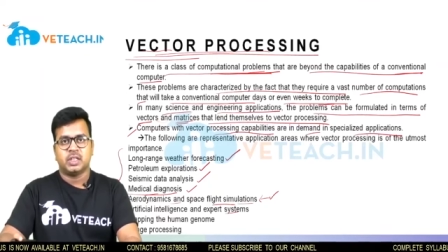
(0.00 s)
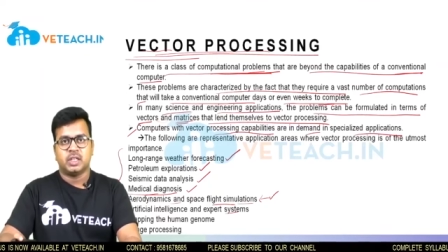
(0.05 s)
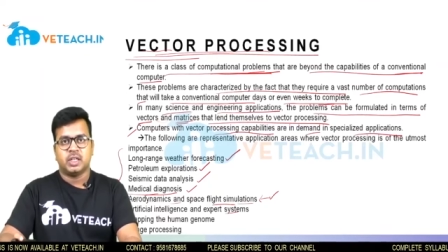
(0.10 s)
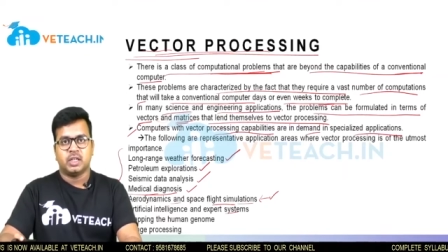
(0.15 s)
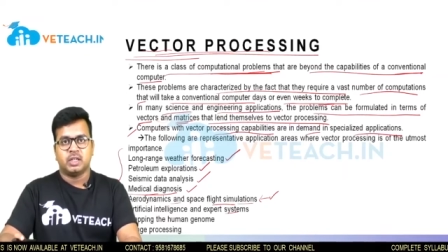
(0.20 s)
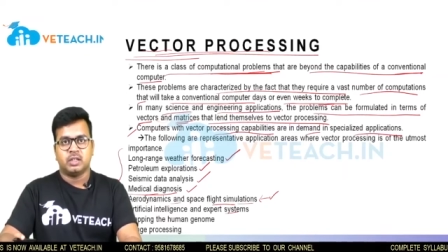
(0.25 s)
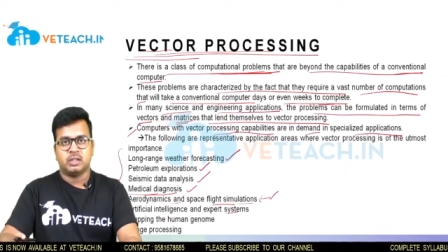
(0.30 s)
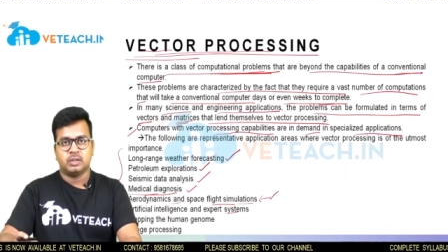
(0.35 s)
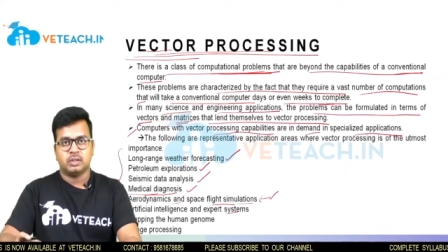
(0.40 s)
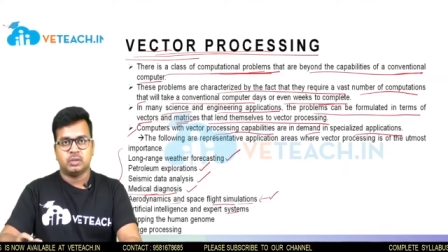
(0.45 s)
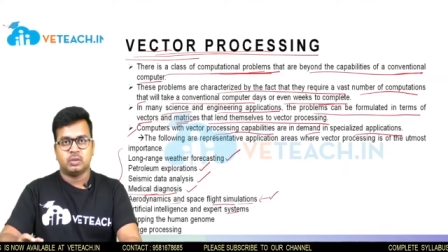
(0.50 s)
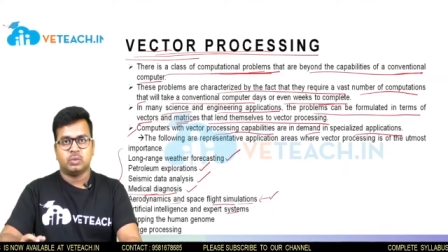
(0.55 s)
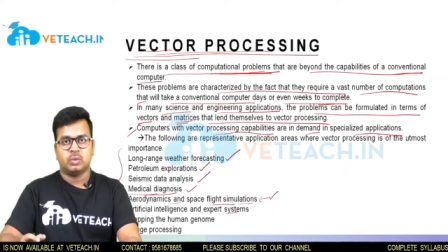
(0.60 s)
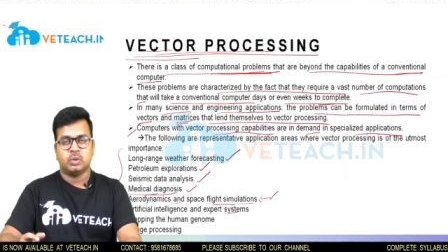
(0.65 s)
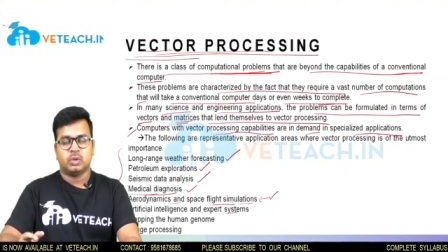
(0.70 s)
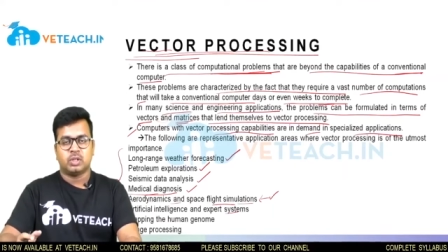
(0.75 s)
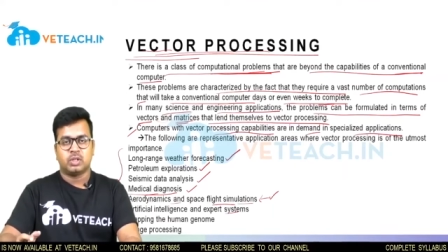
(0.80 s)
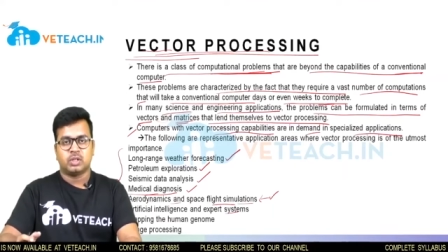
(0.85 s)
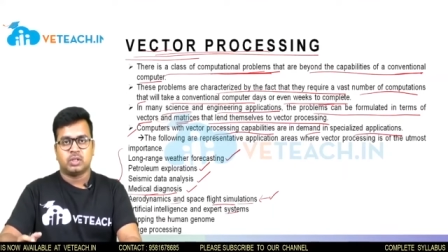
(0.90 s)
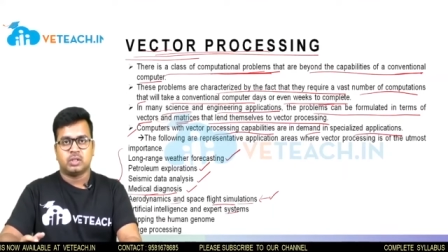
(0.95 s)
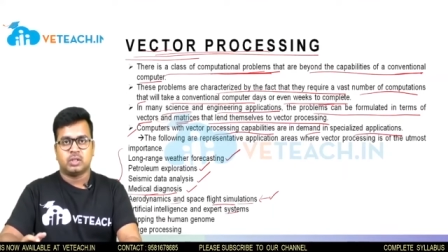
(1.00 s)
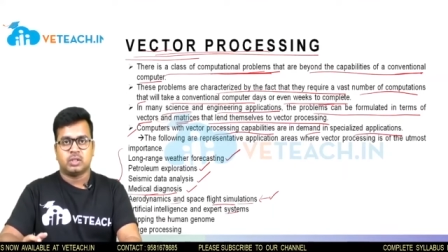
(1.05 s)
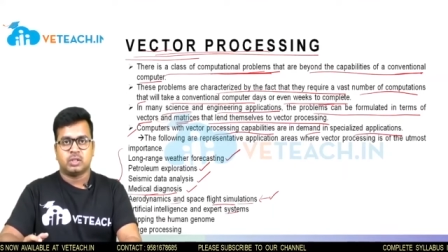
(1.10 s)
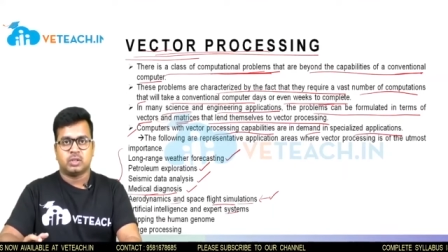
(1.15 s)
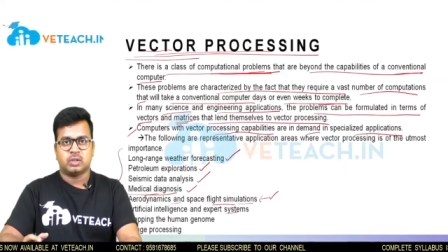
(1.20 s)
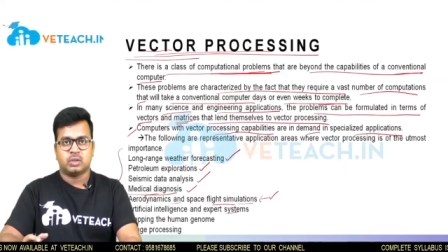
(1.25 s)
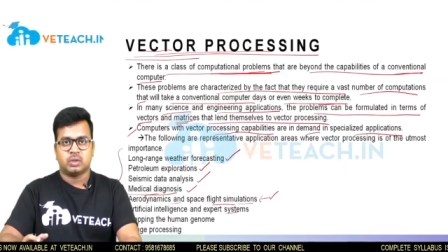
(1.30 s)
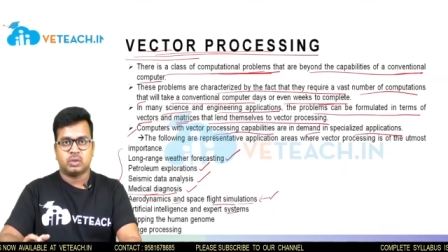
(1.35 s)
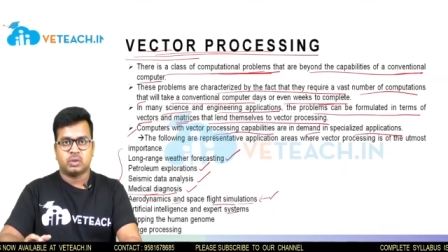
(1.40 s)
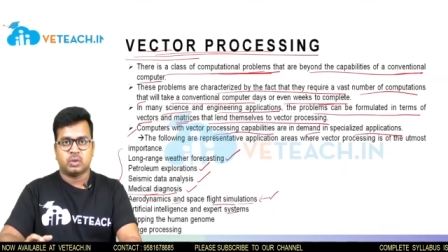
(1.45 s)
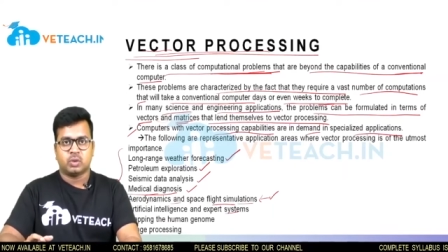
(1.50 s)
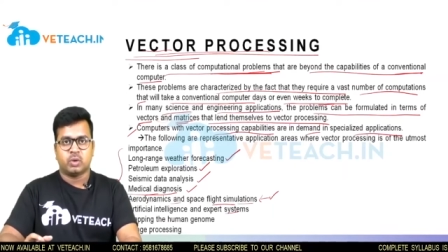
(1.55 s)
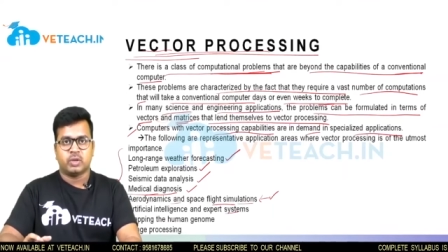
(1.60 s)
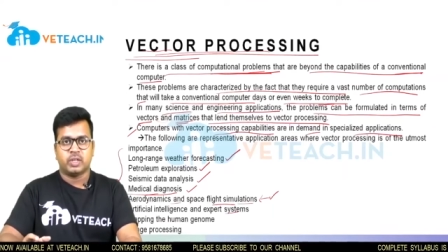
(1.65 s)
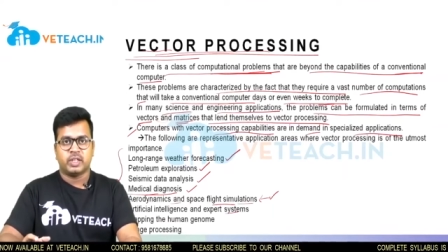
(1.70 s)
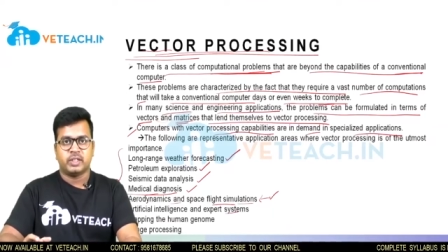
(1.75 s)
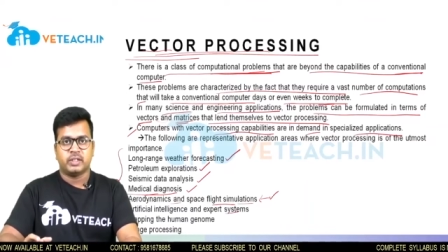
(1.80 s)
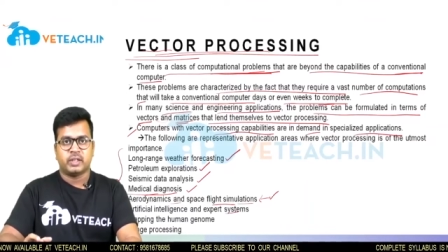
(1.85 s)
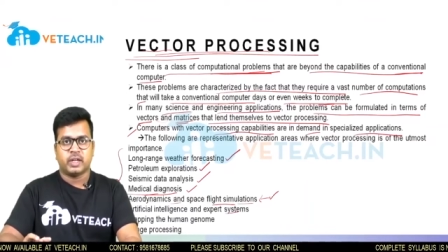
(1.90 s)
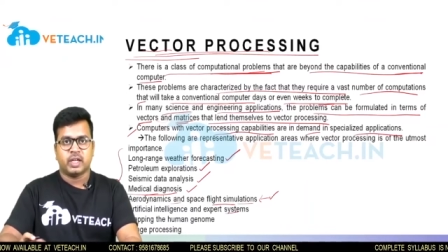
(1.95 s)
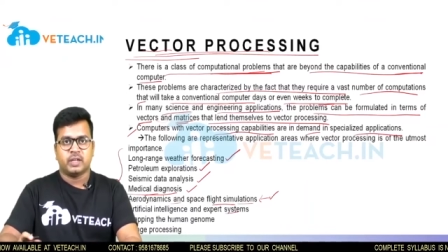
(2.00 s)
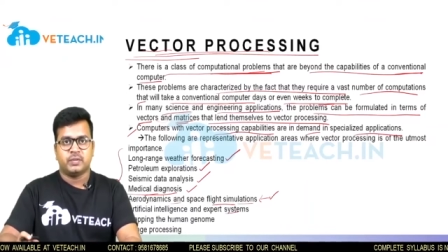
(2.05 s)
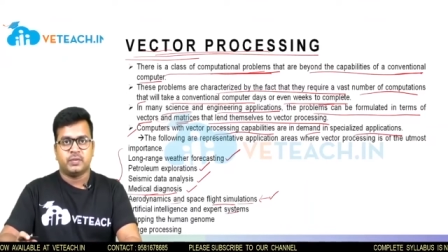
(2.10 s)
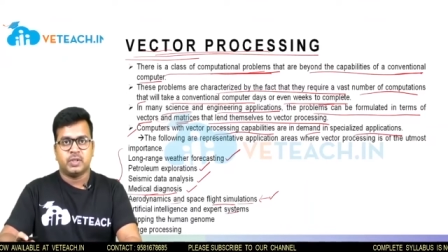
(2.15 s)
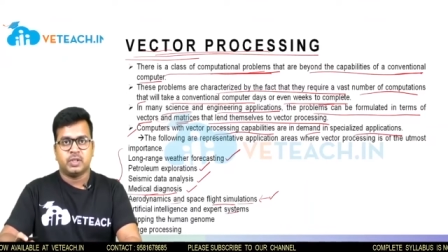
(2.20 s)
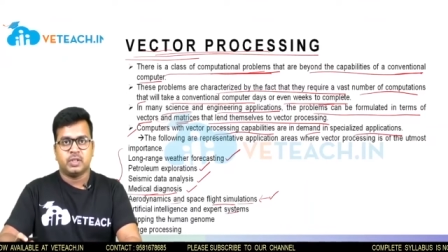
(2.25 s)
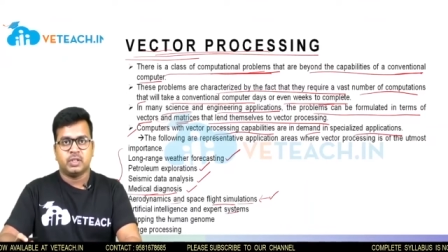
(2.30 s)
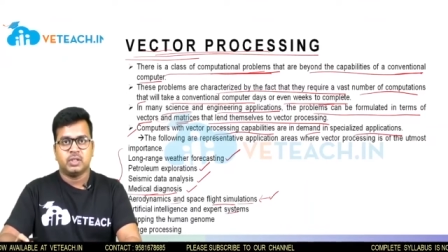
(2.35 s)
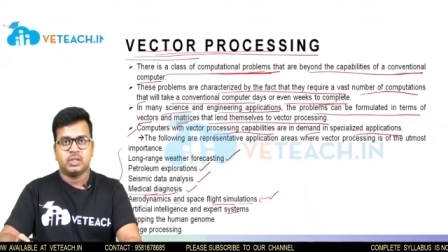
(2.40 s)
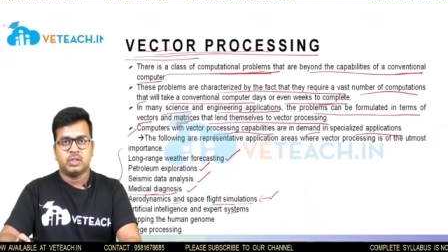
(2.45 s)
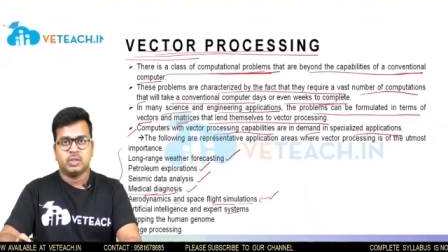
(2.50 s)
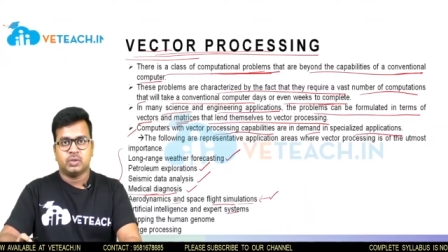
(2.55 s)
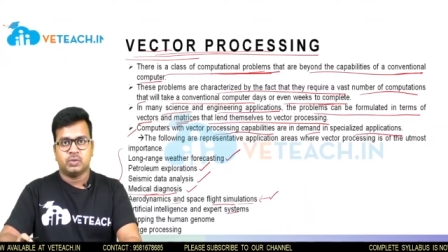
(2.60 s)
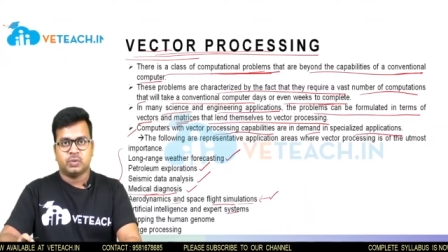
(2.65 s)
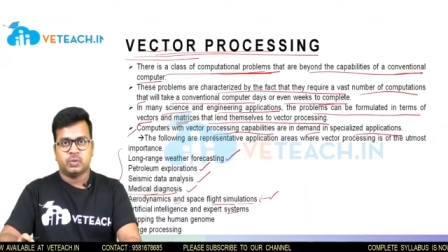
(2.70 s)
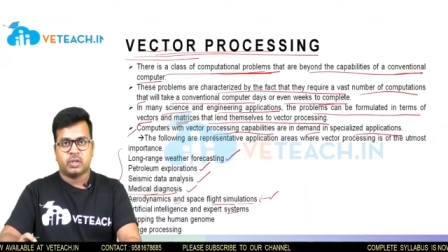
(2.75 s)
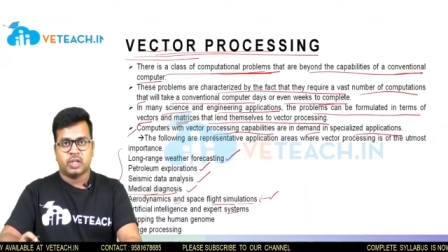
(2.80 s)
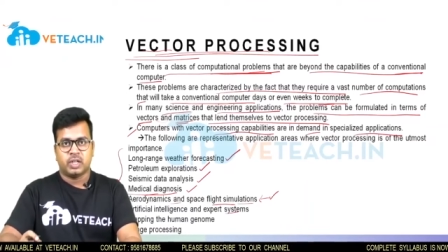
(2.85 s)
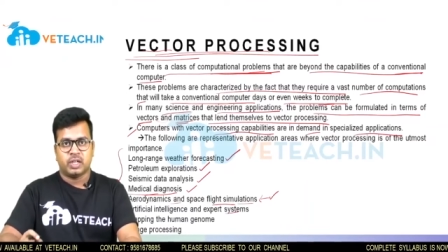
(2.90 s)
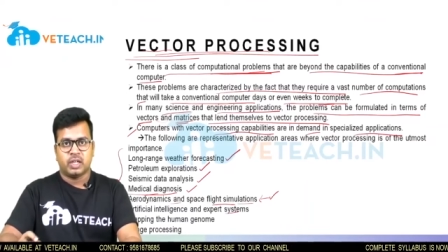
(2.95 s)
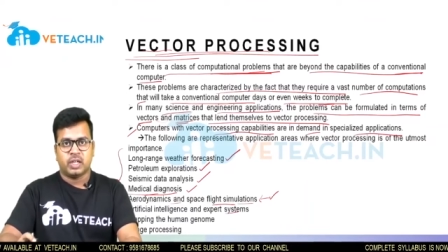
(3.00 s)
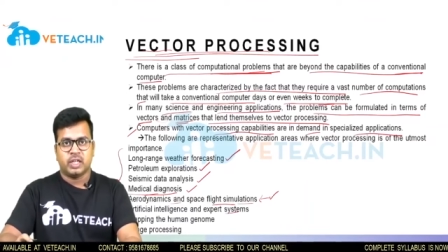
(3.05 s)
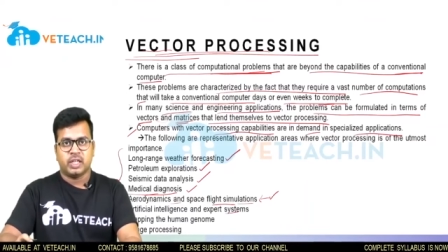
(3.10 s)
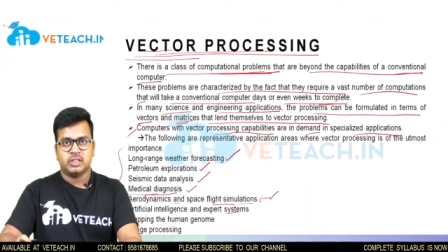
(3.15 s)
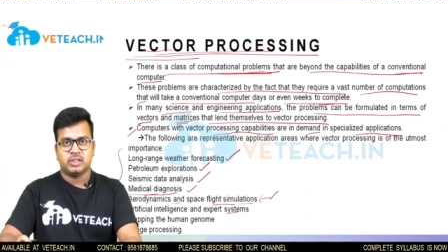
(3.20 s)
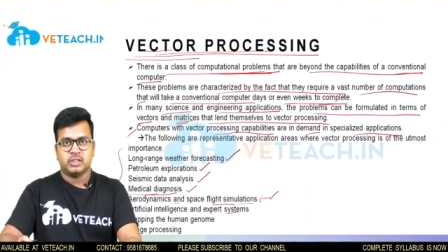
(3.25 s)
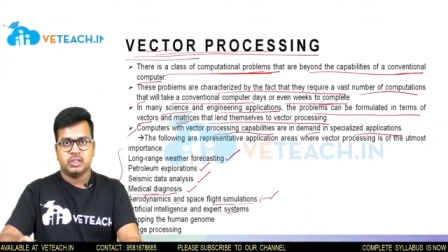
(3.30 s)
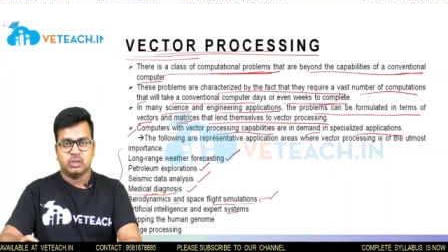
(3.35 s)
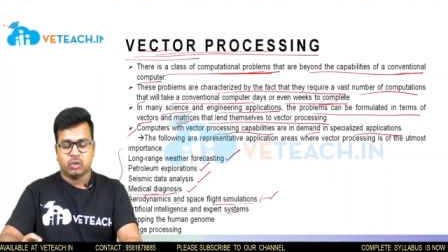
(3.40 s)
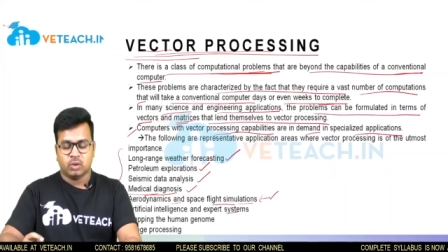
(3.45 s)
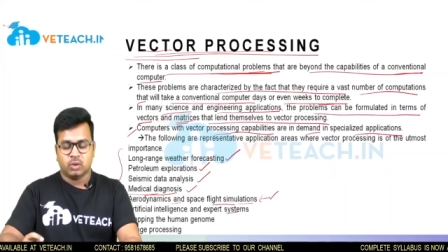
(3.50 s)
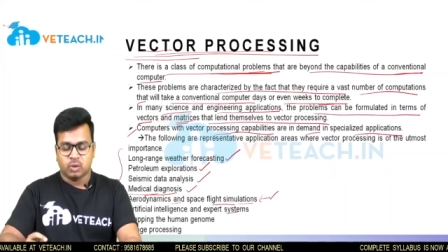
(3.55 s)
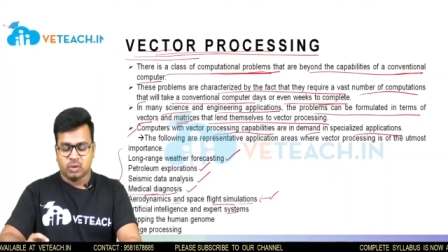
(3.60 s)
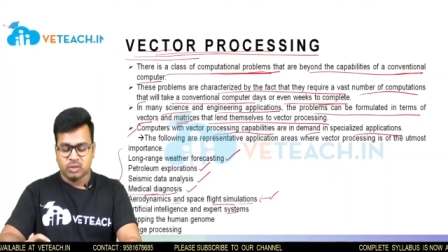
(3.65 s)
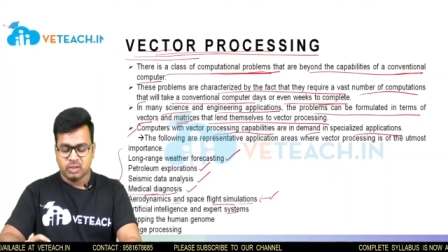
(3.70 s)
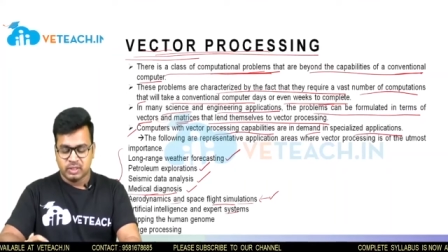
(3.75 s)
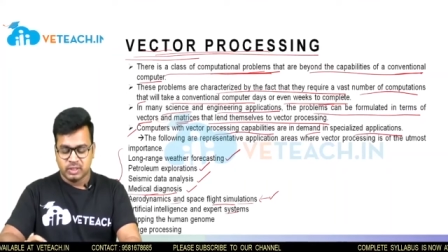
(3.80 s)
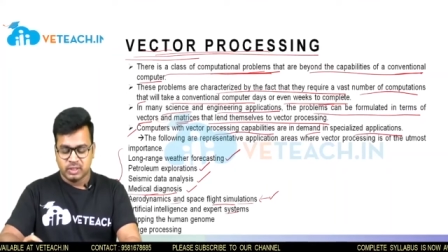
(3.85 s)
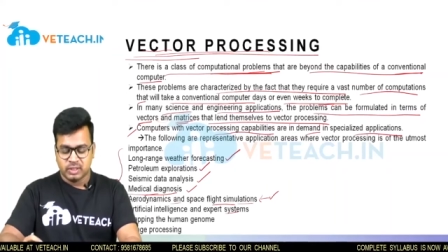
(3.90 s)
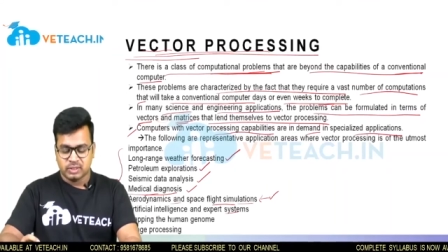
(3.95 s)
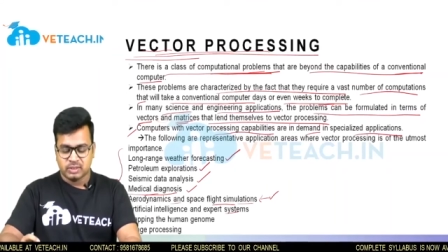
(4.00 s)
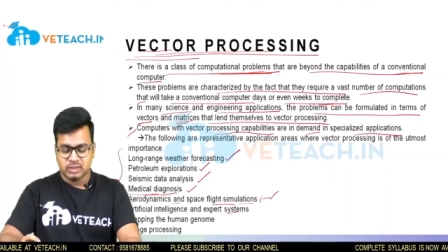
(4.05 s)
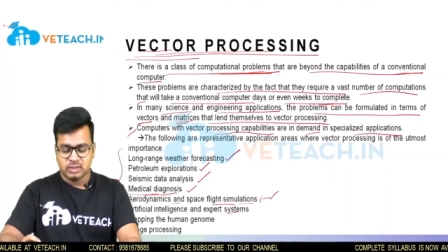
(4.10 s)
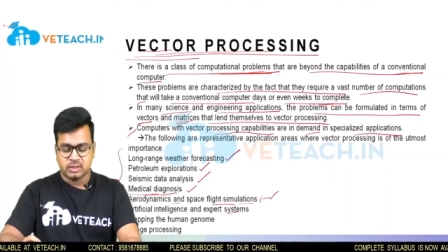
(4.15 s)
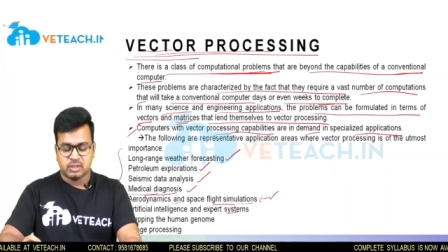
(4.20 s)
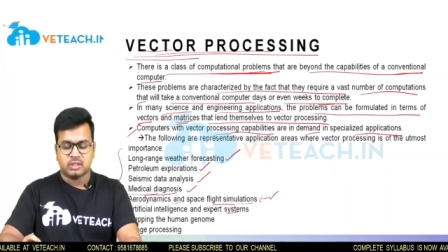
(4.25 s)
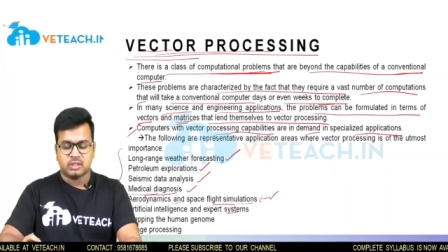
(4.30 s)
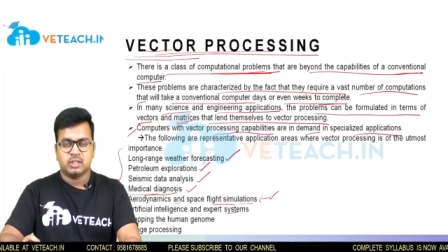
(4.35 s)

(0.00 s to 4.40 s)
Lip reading: and who are wrongly driving, for analyzing all these